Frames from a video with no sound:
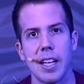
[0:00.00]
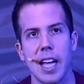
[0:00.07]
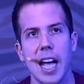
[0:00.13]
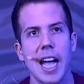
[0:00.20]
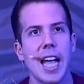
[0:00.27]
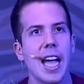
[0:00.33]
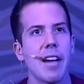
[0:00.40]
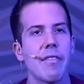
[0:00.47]

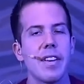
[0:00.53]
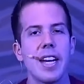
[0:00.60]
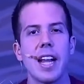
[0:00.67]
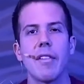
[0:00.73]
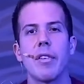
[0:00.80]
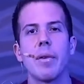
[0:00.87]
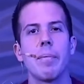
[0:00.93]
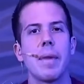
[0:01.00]
I have
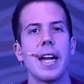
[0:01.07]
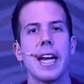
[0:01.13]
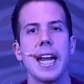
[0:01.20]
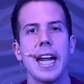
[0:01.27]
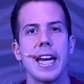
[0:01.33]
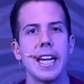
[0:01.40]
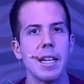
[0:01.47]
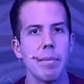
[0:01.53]
never met
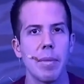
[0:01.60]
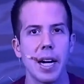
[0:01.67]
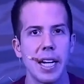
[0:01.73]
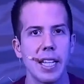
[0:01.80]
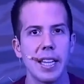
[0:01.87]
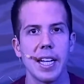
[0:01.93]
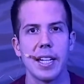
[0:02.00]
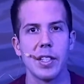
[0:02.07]

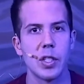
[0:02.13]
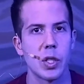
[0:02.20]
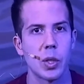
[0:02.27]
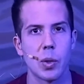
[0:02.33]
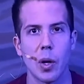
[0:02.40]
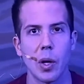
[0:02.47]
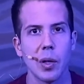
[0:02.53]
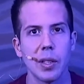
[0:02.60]
anybody that is
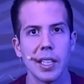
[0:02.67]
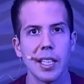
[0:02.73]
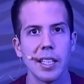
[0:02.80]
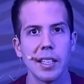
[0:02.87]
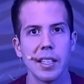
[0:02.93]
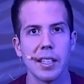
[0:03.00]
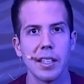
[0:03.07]
struggling